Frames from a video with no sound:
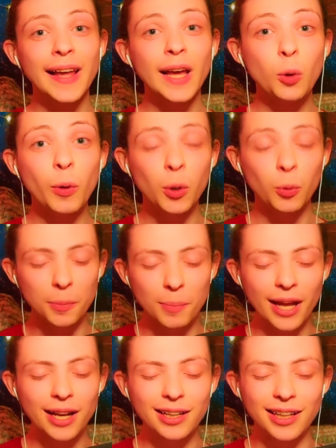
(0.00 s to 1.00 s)
Like when we
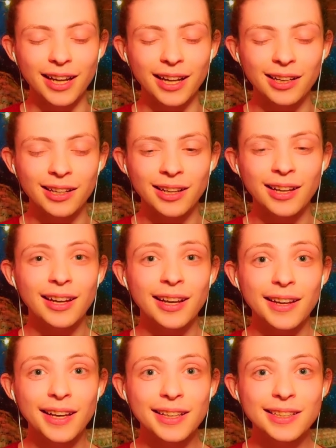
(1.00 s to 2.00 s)
meditate,
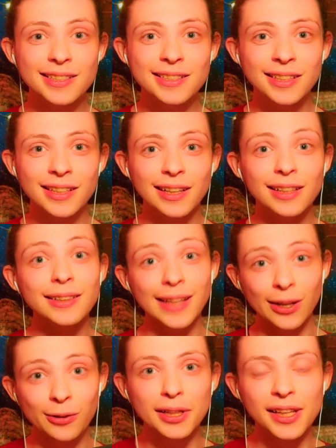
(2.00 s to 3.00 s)
it's
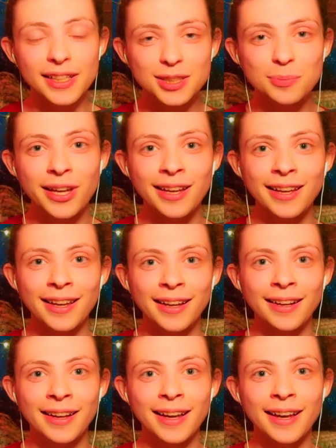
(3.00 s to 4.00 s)
literally
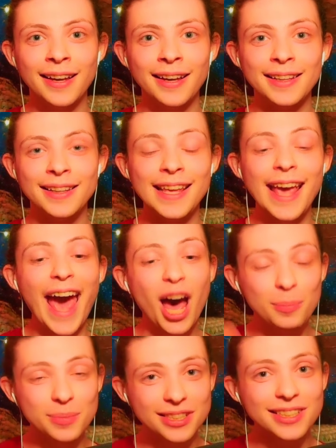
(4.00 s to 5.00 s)
speaking the
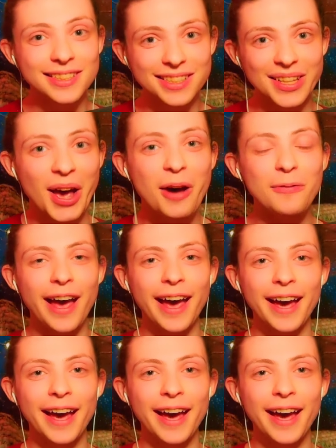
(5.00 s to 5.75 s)
absence of